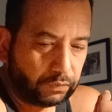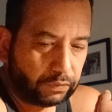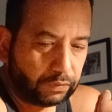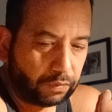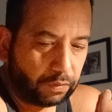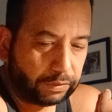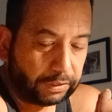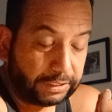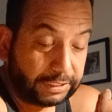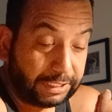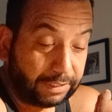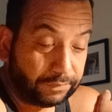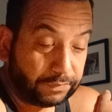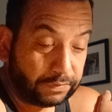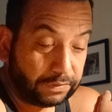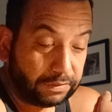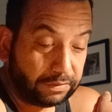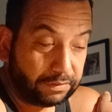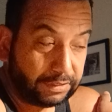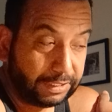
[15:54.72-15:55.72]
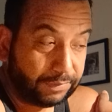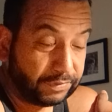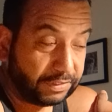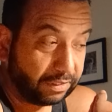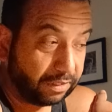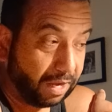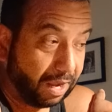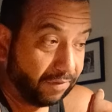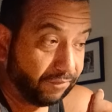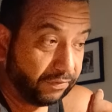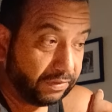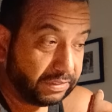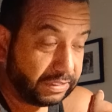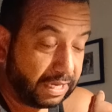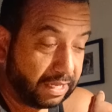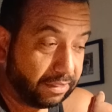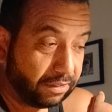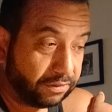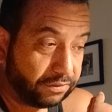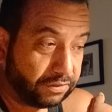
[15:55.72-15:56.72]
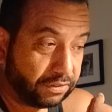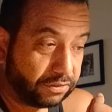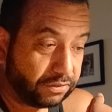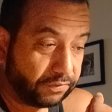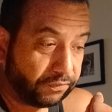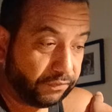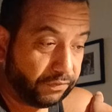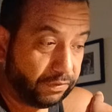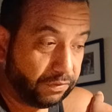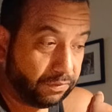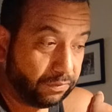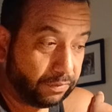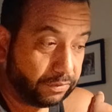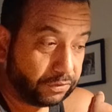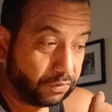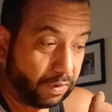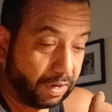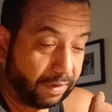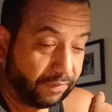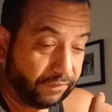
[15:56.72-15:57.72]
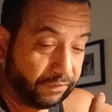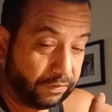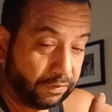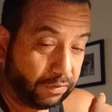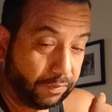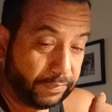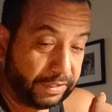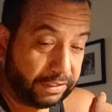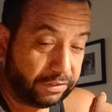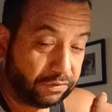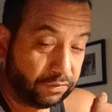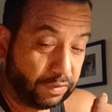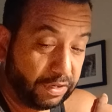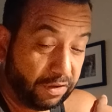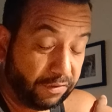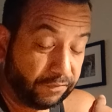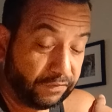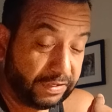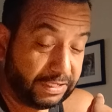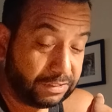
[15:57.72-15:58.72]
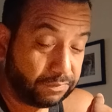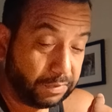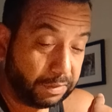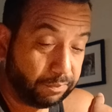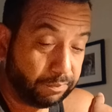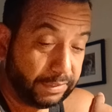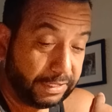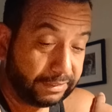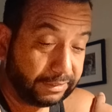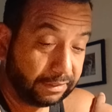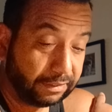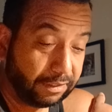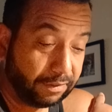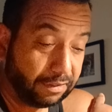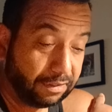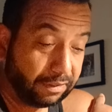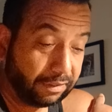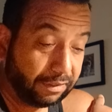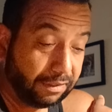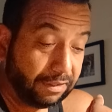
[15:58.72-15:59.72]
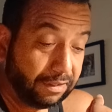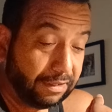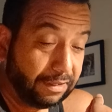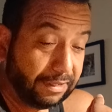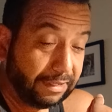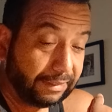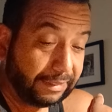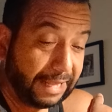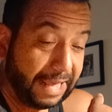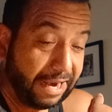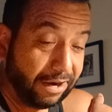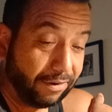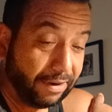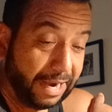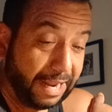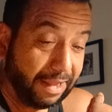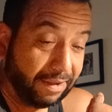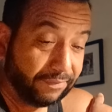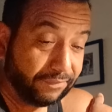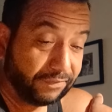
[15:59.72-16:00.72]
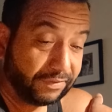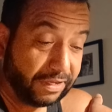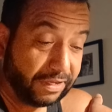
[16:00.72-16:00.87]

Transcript: Well, the teams in the conference, yeah, there's a few. There's quite a few. I mean, UNLV's been picked in the latter half of that